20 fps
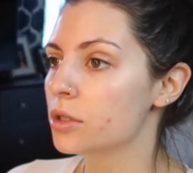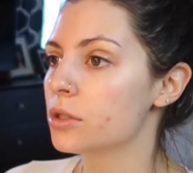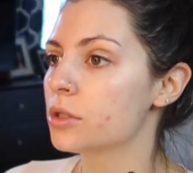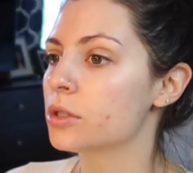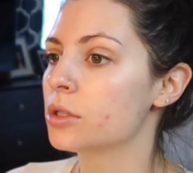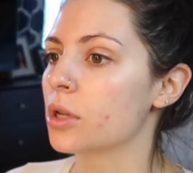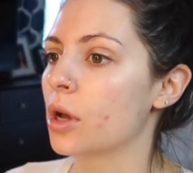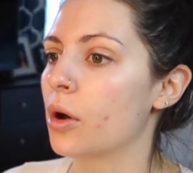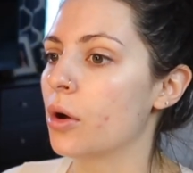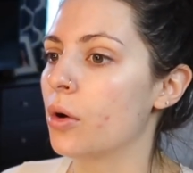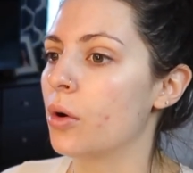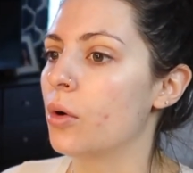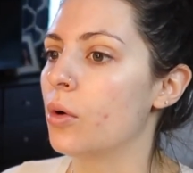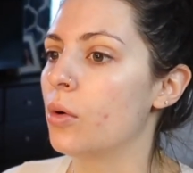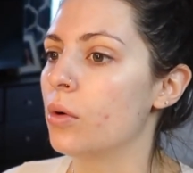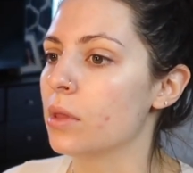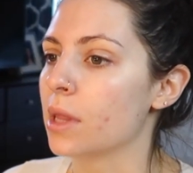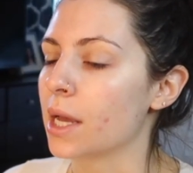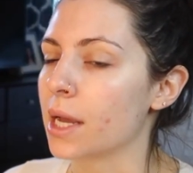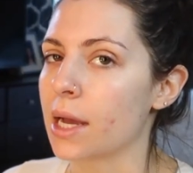
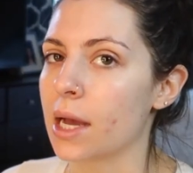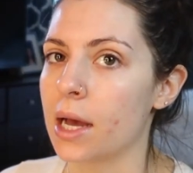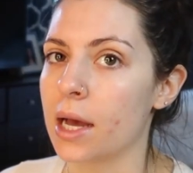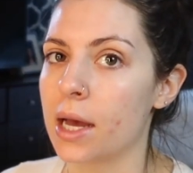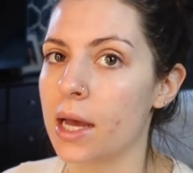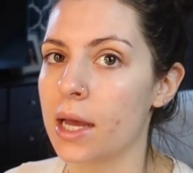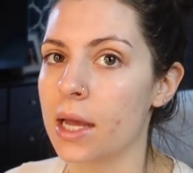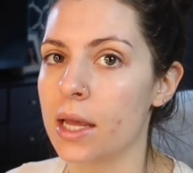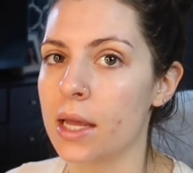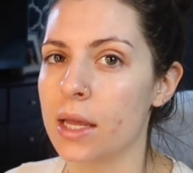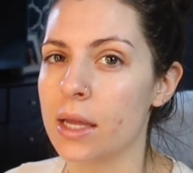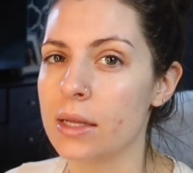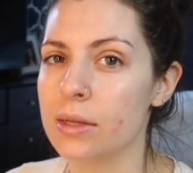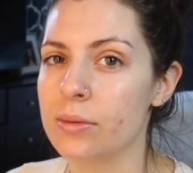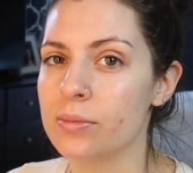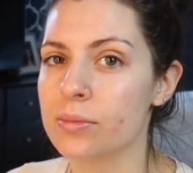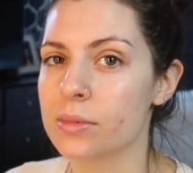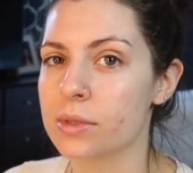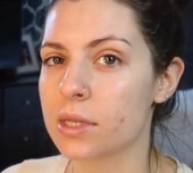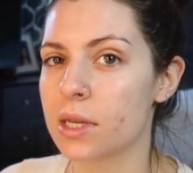So like
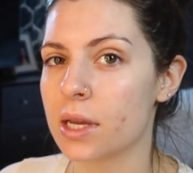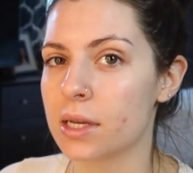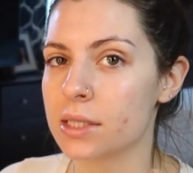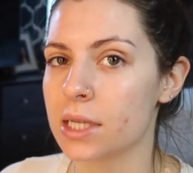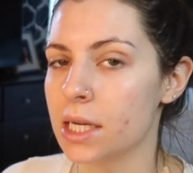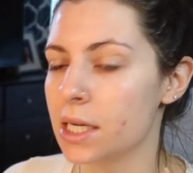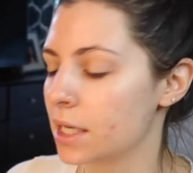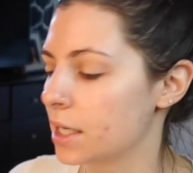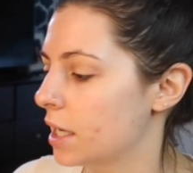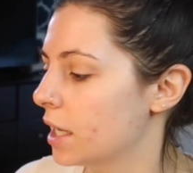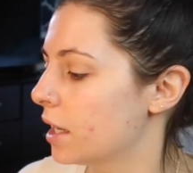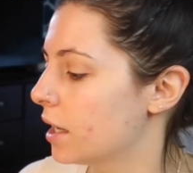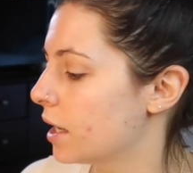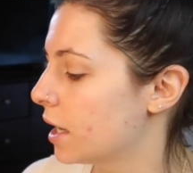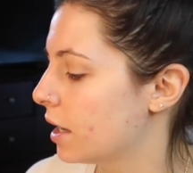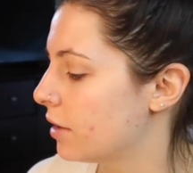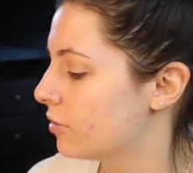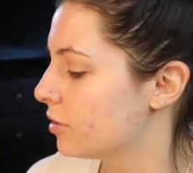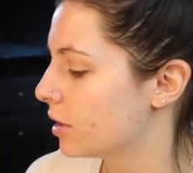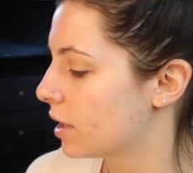I guess I didn't like
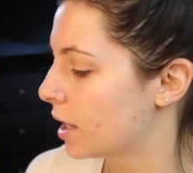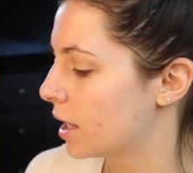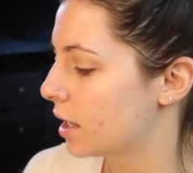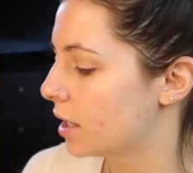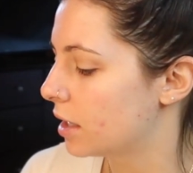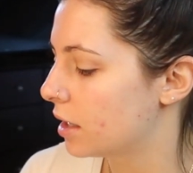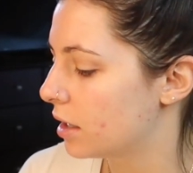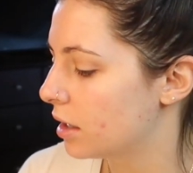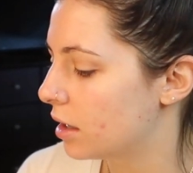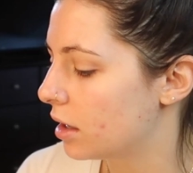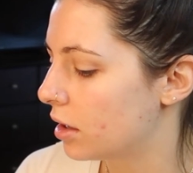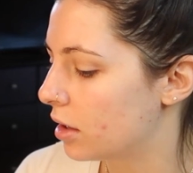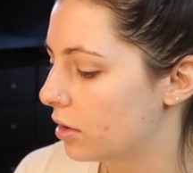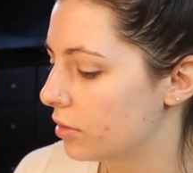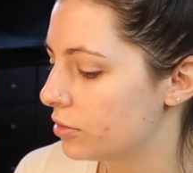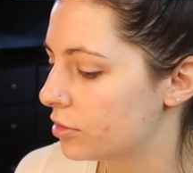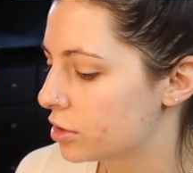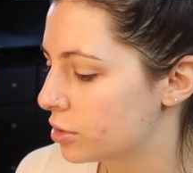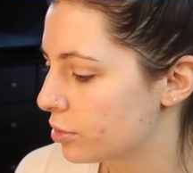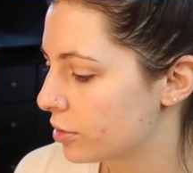have a lot
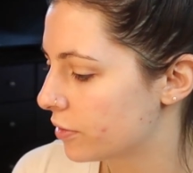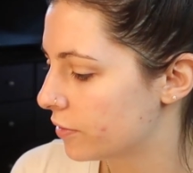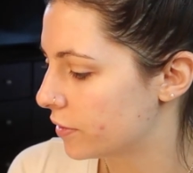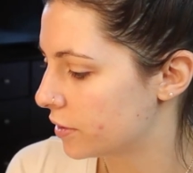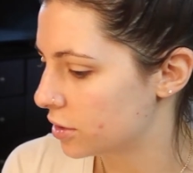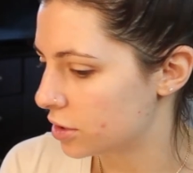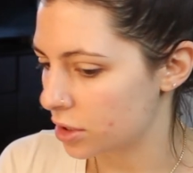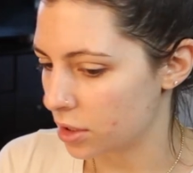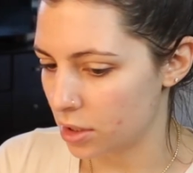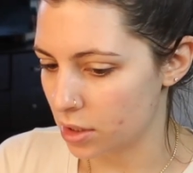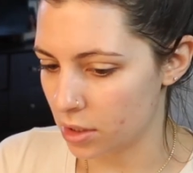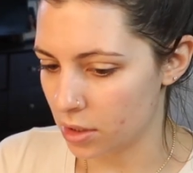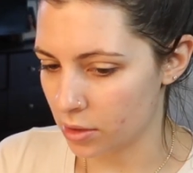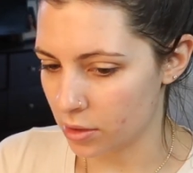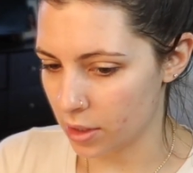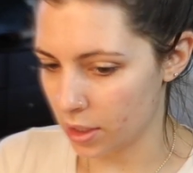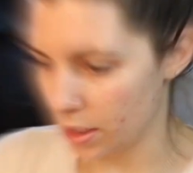of supervision or